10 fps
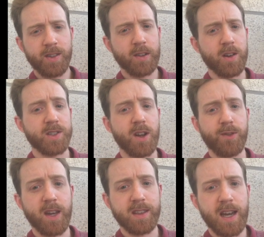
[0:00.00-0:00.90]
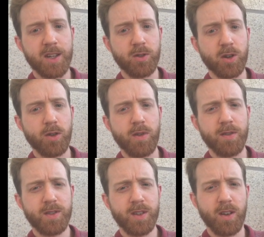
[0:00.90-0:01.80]
There's a lot of stuff like that, or
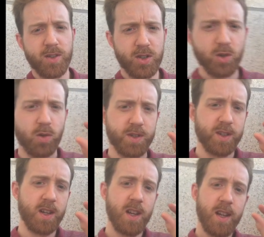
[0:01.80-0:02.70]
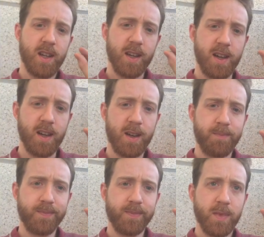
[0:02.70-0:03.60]
short
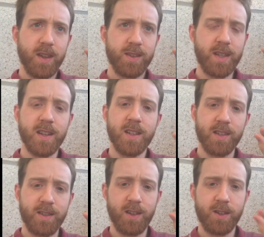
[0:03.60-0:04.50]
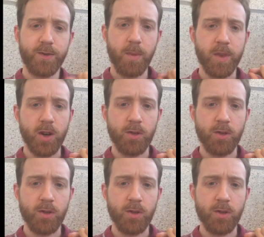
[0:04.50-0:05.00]
sentences from the